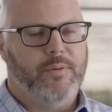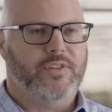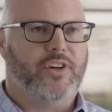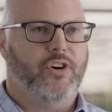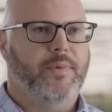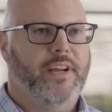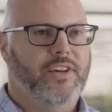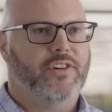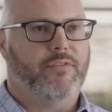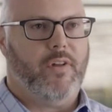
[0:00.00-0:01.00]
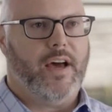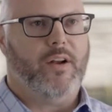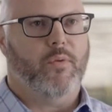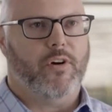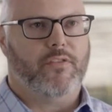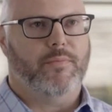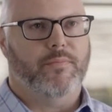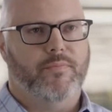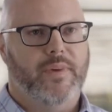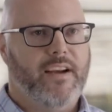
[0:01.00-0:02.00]
It was a culmination of a lot of work
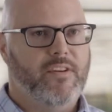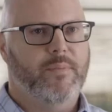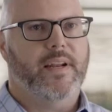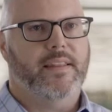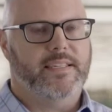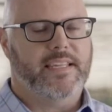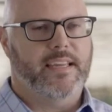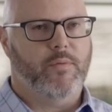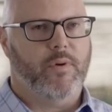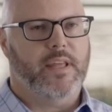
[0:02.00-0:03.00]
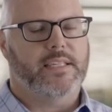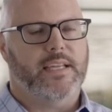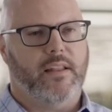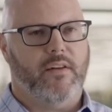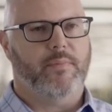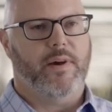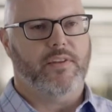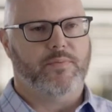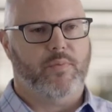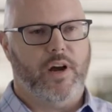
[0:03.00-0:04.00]
from everybody in the team. And one of the things I loved about
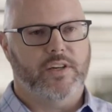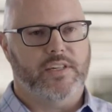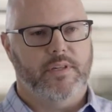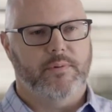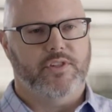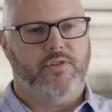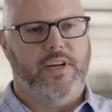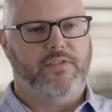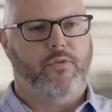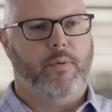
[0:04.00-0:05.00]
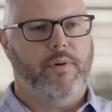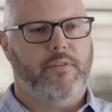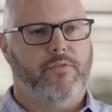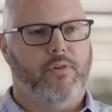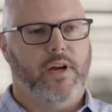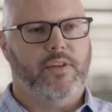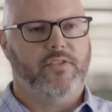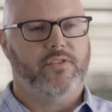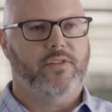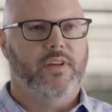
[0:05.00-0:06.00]
this project, it was transformative for
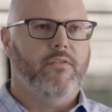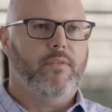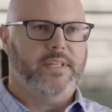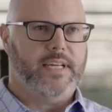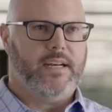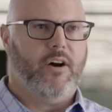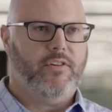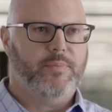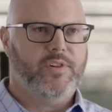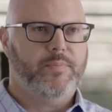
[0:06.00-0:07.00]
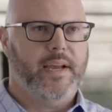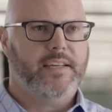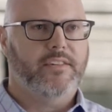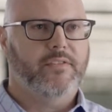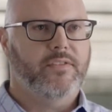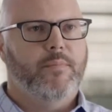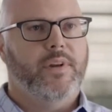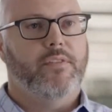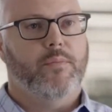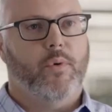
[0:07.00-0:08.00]
us from a technology perspective,
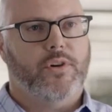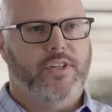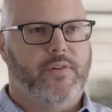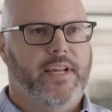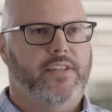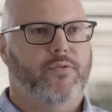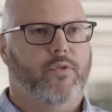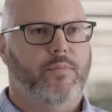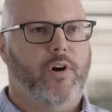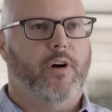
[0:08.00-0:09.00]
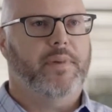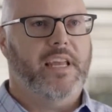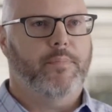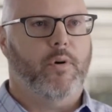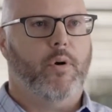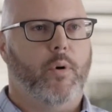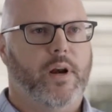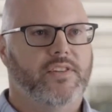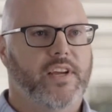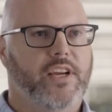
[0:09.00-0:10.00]
but even more, it transformed our people, our
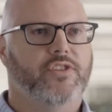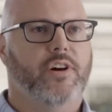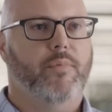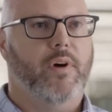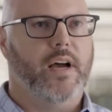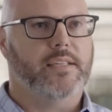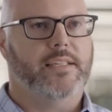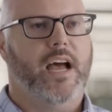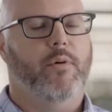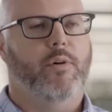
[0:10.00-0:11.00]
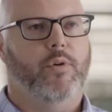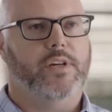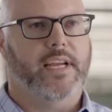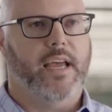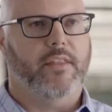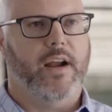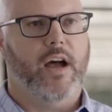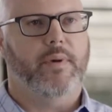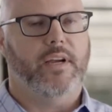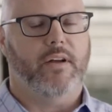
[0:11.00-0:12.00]
organization, our process, how we work together, how
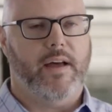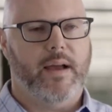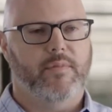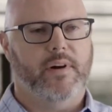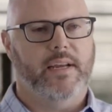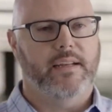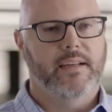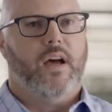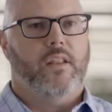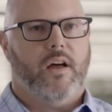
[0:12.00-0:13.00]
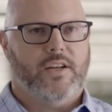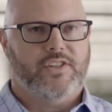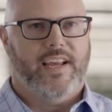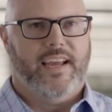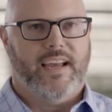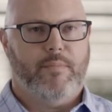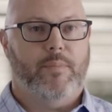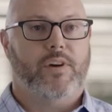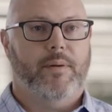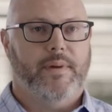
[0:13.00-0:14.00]
we collaborate. On launch day, I
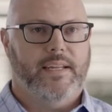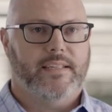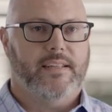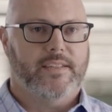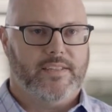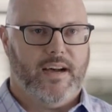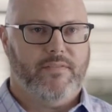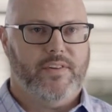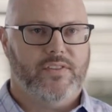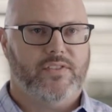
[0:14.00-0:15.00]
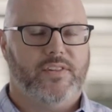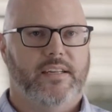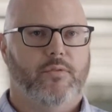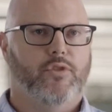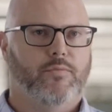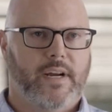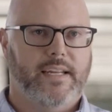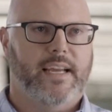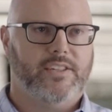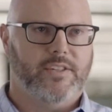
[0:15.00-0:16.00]
remember coming into this office in a room
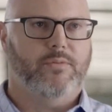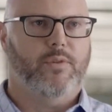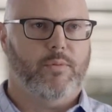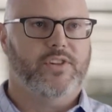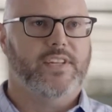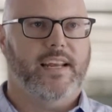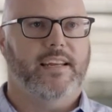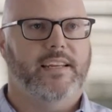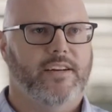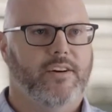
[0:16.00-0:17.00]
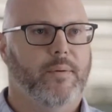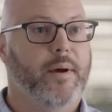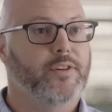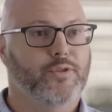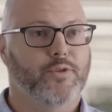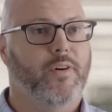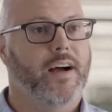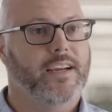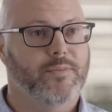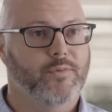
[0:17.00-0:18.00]
right next to where we're standing here about 2
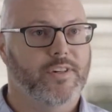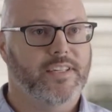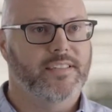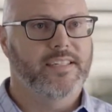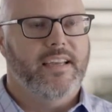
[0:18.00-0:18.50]
o'clock in the morning.